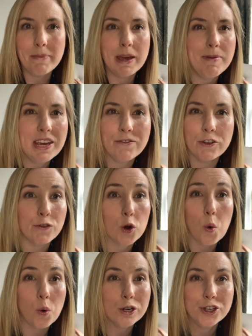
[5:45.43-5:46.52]
Maybe even
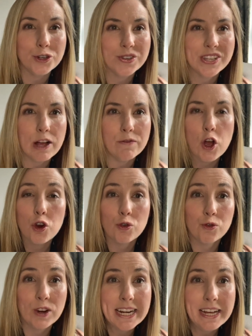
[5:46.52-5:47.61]
record yourself
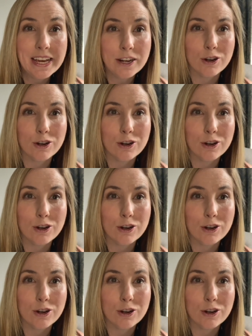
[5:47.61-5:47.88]
reading it